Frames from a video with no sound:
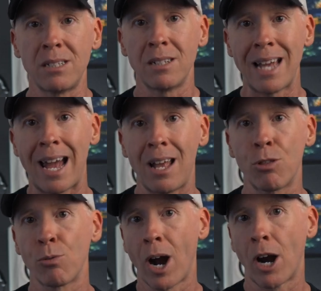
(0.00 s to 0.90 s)
today
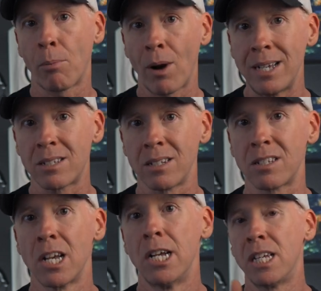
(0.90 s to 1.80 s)
through higher
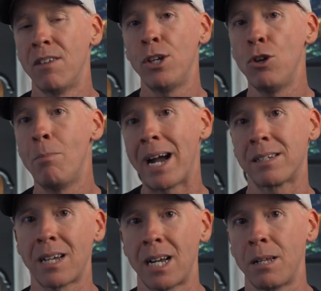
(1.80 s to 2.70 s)
prices, giving you back
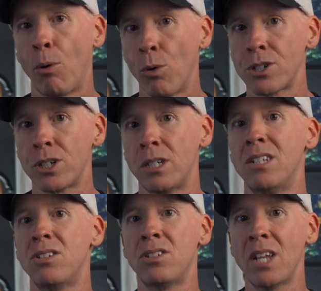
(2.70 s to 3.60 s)
a tiny portion,
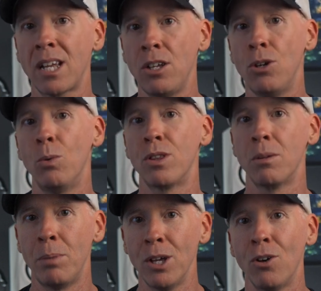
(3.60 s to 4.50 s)
and sticking you with
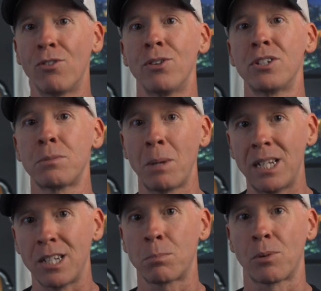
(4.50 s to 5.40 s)
the bill for the
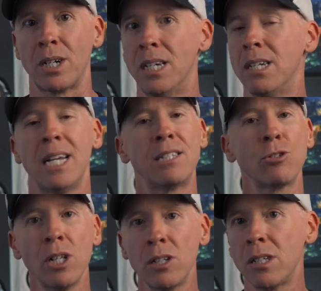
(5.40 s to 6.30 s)
spending spree. It's
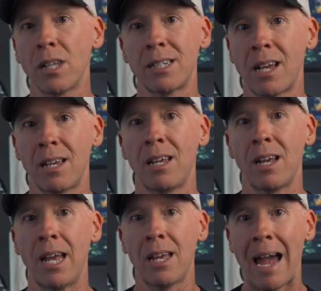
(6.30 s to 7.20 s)
literally like taking
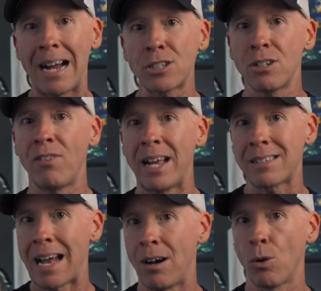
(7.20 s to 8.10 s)
a cash
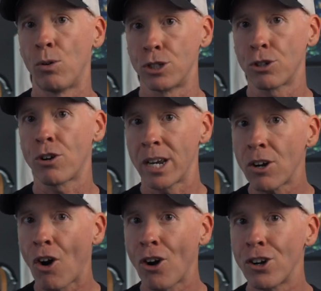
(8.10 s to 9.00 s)
advance out on your credit
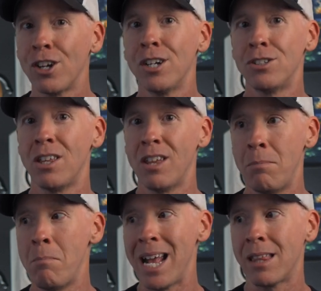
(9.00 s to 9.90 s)
card to
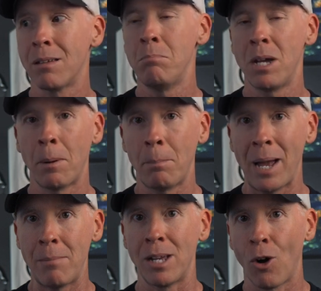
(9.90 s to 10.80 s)
then make the minimum
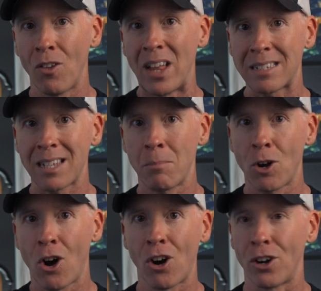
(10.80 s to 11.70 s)
payment on that same
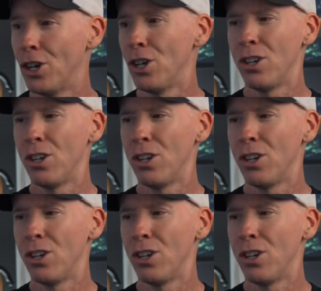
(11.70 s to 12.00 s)
card.